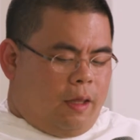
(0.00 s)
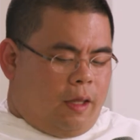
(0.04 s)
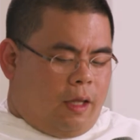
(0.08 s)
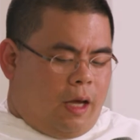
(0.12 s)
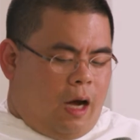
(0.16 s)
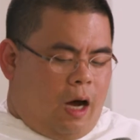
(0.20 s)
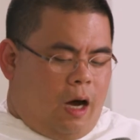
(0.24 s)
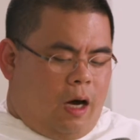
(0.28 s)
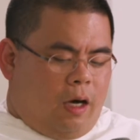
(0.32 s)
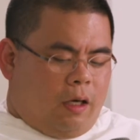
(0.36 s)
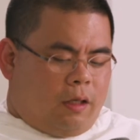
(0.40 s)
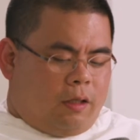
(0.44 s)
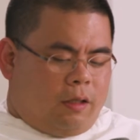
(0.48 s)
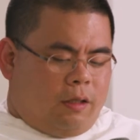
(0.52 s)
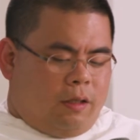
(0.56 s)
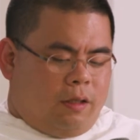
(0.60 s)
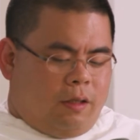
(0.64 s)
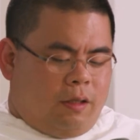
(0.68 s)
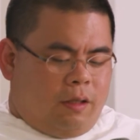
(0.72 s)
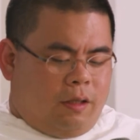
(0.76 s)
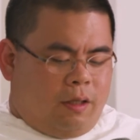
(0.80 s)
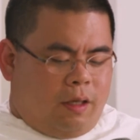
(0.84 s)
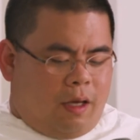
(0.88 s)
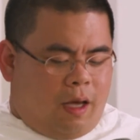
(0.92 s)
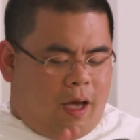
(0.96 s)
art
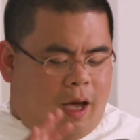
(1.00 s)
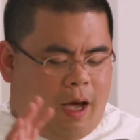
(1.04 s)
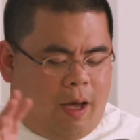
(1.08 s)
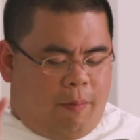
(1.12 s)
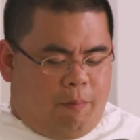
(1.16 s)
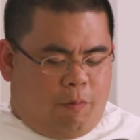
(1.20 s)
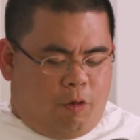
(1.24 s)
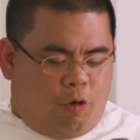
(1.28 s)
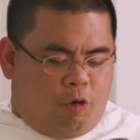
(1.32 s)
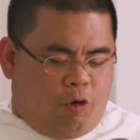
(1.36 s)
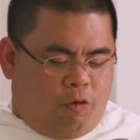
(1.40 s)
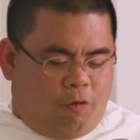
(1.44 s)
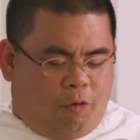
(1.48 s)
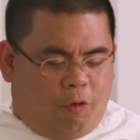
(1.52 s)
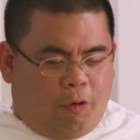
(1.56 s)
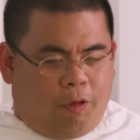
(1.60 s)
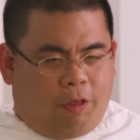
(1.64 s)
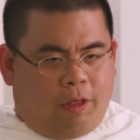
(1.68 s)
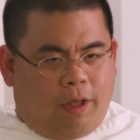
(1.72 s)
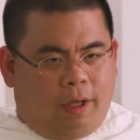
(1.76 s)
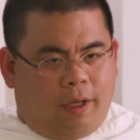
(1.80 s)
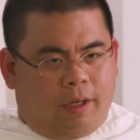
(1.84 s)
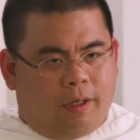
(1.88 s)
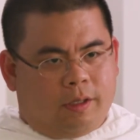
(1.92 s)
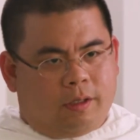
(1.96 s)
and beautiful
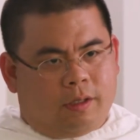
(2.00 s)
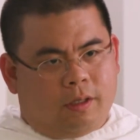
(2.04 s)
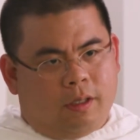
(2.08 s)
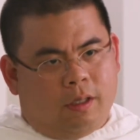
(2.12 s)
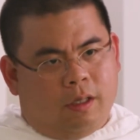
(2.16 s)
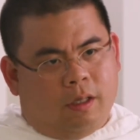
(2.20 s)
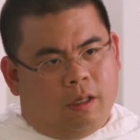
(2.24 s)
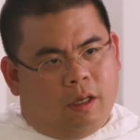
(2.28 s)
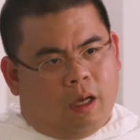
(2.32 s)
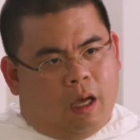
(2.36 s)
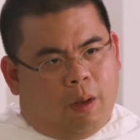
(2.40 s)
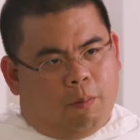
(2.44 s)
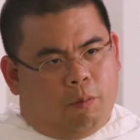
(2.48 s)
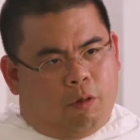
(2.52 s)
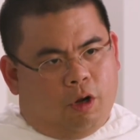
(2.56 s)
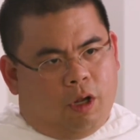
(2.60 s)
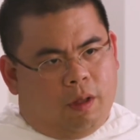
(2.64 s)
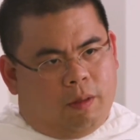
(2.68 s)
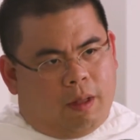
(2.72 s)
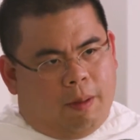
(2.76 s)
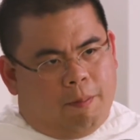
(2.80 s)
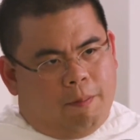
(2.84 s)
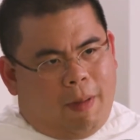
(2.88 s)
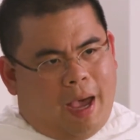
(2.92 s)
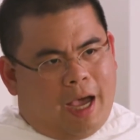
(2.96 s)
things and putting
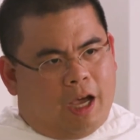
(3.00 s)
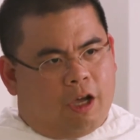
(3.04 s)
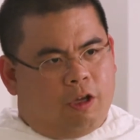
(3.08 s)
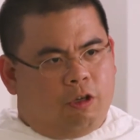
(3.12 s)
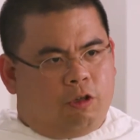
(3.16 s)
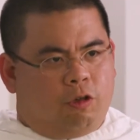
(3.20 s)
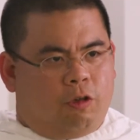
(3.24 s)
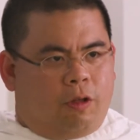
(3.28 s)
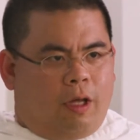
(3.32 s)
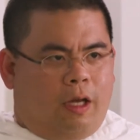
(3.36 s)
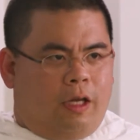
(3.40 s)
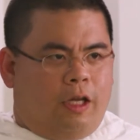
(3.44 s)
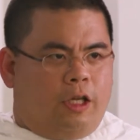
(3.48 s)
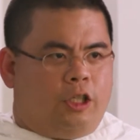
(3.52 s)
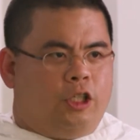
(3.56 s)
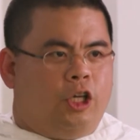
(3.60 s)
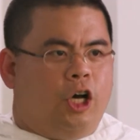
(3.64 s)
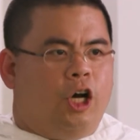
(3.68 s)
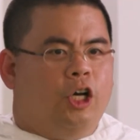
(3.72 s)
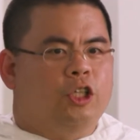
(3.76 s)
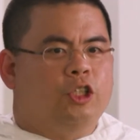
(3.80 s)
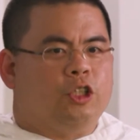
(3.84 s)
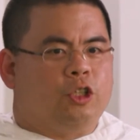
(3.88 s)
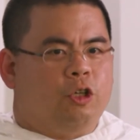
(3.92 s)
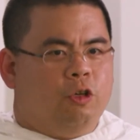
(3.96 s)
them back into their
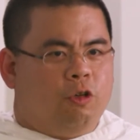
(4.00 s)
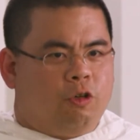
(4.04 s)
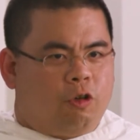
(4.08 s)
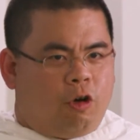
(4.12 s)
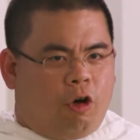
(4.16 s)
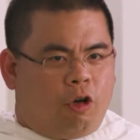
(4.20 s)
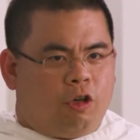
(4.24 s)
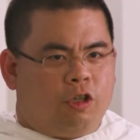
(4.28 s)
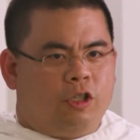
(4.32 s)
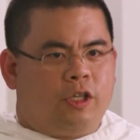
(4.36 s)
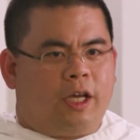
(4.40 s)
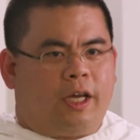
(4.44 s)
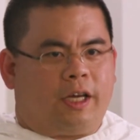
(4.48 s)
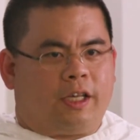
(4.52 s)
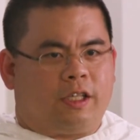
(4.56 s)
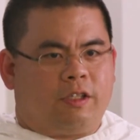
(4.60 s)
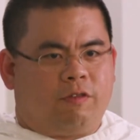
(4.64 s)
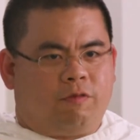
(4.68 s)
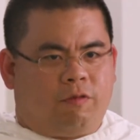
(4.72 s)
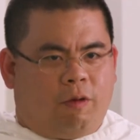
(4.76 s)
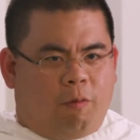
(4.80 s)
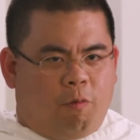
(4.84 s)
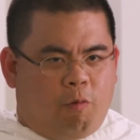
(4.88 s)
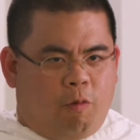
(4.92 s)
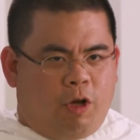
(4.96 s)
liturgical context
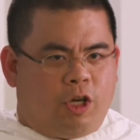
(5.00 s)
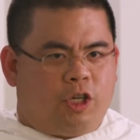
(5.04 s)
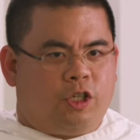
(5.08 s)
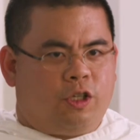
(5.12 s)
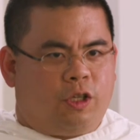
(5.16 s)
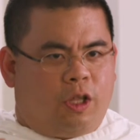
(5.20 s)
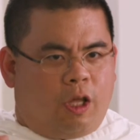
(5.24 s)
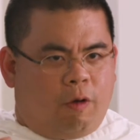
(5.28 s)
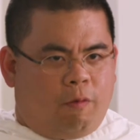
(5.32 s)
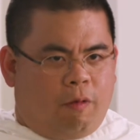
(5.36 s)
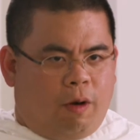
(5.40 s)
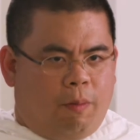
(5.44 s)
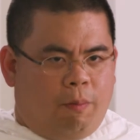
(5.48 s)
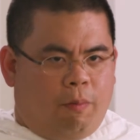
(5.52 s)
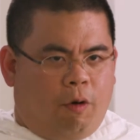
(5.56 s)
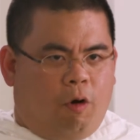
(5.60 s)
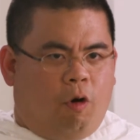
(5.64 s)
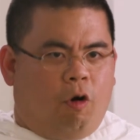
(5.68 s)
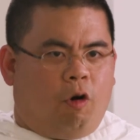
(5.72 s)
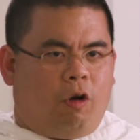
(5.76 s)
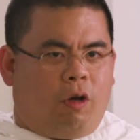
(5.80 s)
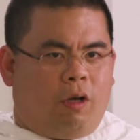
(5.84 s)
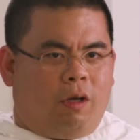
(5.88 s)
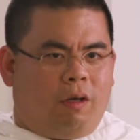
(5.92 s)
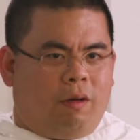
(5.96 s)
from which they were
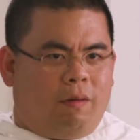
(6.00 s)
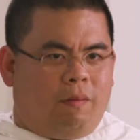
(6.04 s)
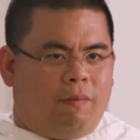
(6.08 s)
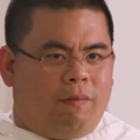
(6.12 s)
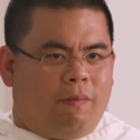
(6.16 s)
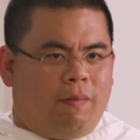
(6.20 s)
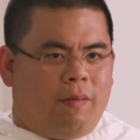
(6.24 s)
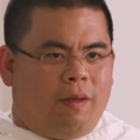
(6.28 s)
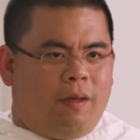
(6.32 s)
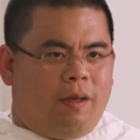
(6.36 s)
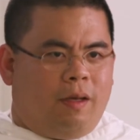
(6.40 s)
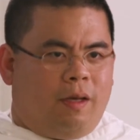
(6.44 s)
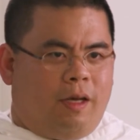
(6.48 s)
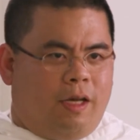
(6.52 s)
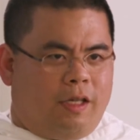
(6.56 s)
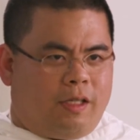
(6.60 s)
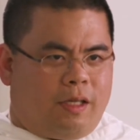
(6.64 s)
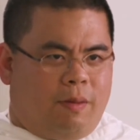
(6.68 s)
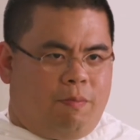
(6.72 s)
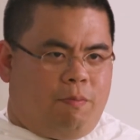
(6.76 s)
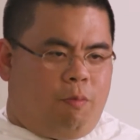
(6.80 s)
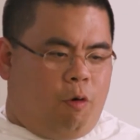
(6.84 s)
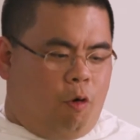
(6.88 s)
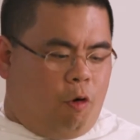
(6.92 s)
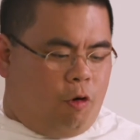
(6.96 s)
born is
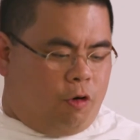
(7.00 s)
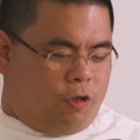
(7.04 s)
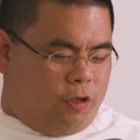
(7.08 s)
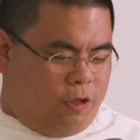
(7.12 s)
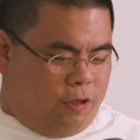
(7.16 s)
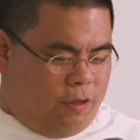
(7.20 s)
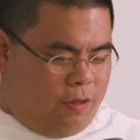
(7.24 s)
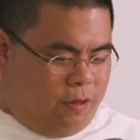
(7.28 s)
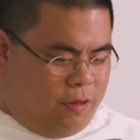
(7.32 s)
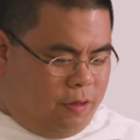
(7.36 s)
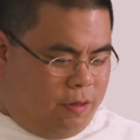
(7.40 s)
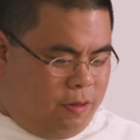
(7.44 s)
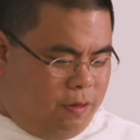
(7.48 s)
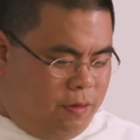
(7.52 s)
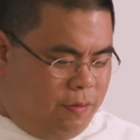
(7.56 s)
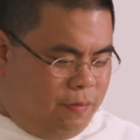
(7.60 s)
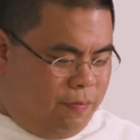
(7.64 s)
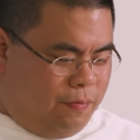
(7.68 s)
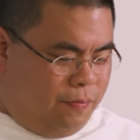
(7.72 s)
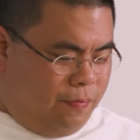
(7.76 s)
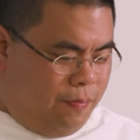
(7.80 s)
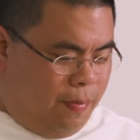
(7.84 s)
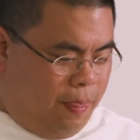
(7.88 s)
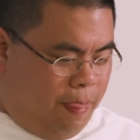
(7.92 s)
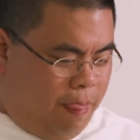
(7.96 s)
important.
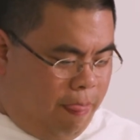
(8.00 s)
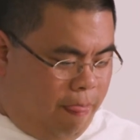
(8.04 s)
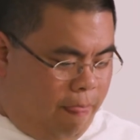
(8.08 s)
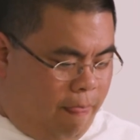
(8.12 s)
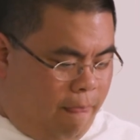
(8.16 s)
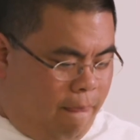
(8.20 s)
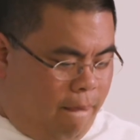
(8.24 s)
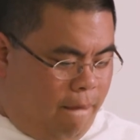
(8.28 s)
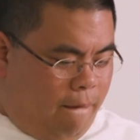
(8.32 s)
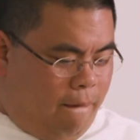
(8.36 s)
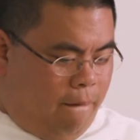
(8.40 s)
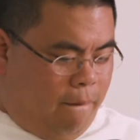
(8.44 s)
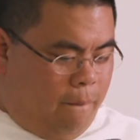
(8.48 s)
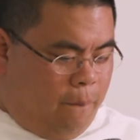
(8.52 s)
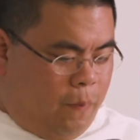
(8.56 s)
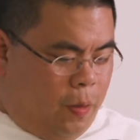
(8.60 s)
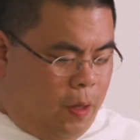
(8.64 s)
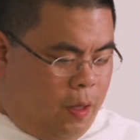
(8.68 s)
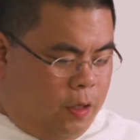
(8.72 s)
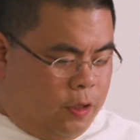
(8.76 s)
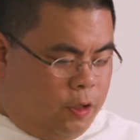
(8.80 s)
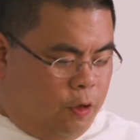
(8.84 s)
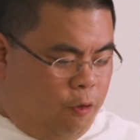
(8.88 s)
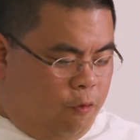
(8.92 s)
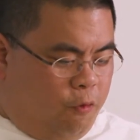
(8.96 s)

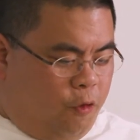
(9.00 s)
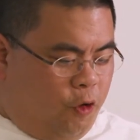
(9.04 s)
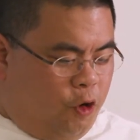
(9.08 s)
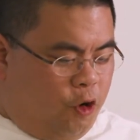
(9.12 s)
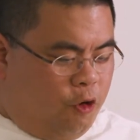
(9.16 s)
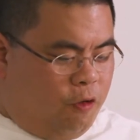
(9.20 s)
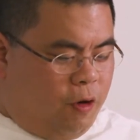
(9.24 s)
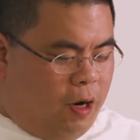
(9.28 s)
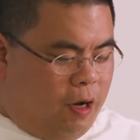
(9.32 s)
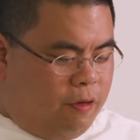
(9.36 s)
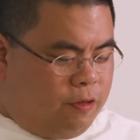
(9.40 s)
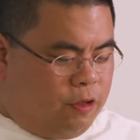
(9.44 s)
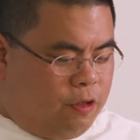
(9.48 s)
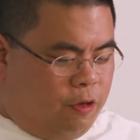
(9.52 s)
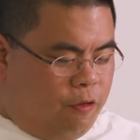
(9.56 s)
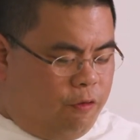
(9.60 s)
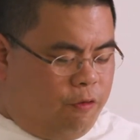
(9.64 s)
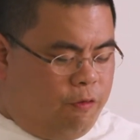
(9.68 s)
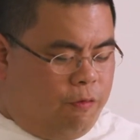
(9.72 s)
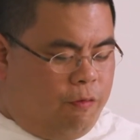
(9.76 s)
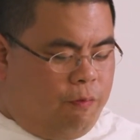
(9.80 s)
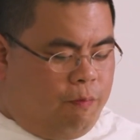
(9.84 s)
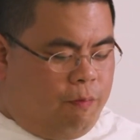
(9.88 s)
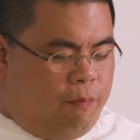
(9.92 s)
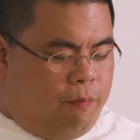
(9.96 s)
So photographs of
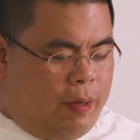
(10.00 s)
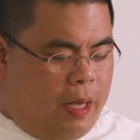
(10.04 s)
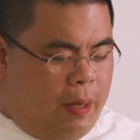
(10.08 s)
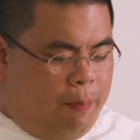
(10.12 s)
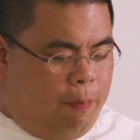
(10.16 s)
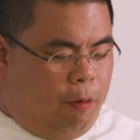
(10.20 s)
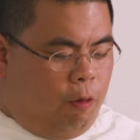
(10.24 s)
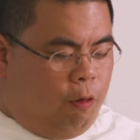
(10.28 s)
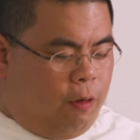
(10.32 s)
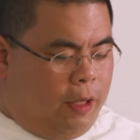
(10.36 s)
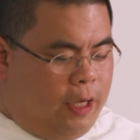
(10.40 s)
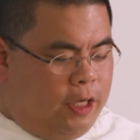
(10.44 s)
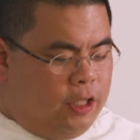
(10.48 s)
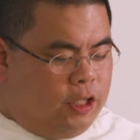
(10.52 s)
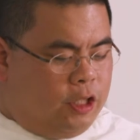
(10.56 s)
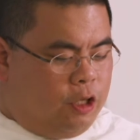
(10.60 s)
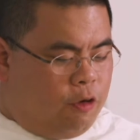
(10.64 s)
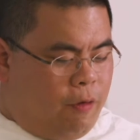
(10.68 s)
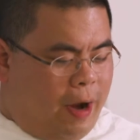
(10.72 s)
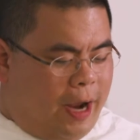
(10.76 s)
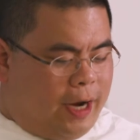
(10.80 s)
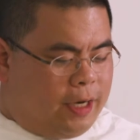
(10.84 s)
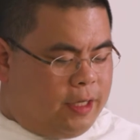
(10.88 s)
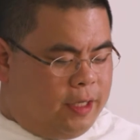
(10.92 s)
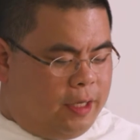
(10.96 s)
people
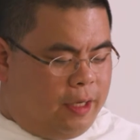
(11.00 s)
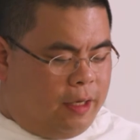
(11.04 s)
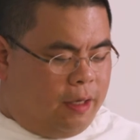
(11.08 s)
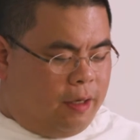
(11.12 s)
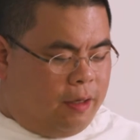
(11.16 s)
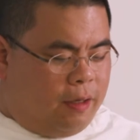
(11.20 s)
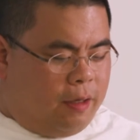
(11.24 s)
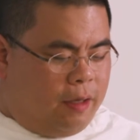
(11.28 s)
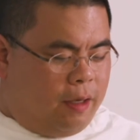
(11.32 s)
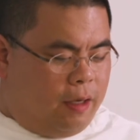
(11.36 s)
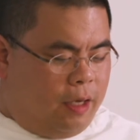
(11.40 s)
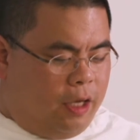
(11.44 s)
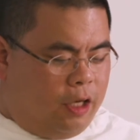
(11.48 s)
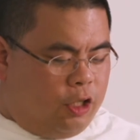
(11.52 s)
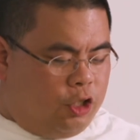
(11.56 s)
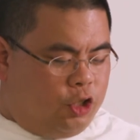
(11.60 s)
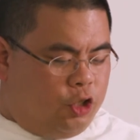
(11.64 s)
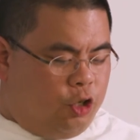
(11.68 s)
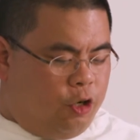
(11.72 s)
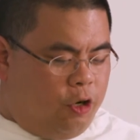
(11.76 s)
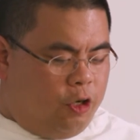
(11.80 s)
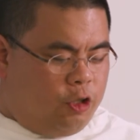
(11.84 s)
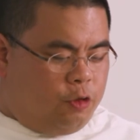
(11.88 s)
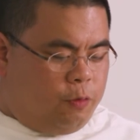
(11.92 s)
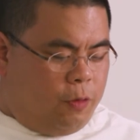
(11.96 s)
interacting in
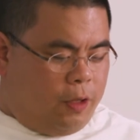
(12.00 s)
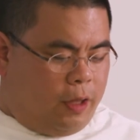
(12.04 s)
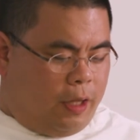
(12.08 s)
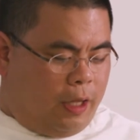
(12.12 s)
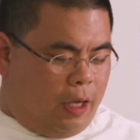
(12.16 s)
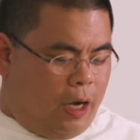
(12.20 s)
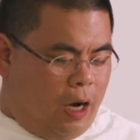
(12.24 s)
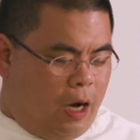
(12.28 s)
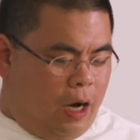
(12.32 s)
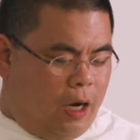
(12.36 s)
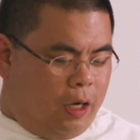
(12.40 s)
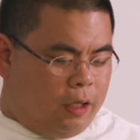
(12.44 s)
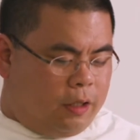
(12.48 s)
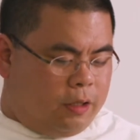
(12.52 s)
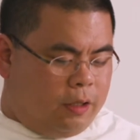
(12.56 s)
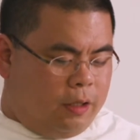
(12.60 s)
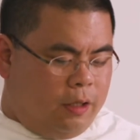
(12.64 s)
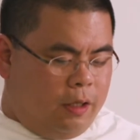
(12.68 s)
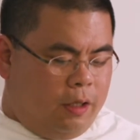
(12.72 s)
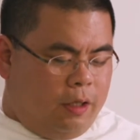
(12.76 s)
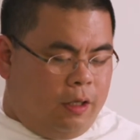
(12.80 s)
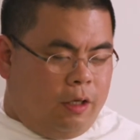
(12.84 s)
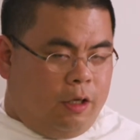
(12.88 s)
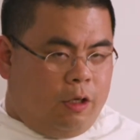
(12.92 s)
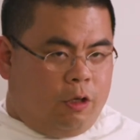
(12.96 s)
church with the art,
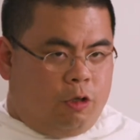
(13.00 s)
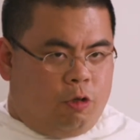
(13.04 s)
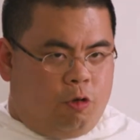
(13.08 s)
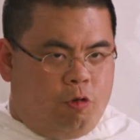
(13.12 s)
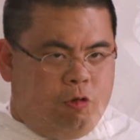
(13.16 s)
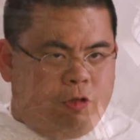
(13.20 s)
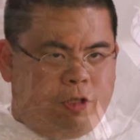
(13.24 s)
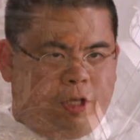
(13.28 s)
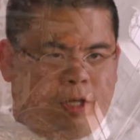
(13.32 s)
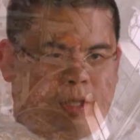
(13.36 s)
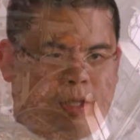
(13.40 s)
using